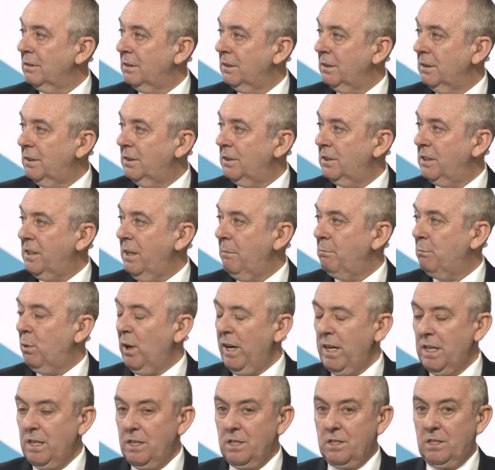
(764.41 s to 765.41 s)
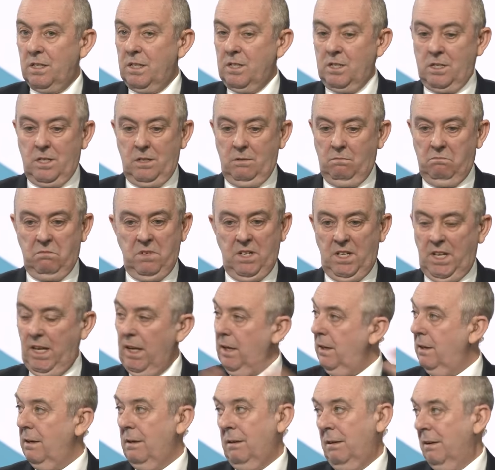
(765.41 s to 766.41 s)
They mm. just their brain just doesn't
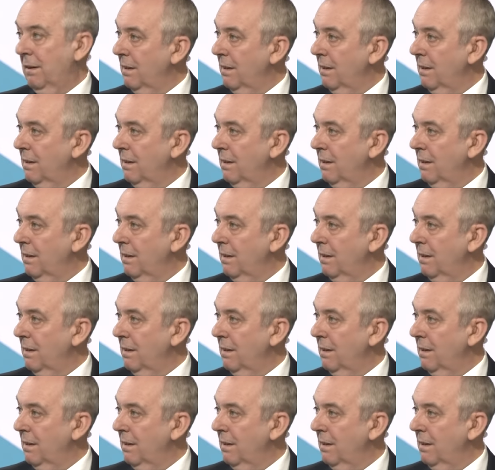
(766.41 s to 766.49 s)
get it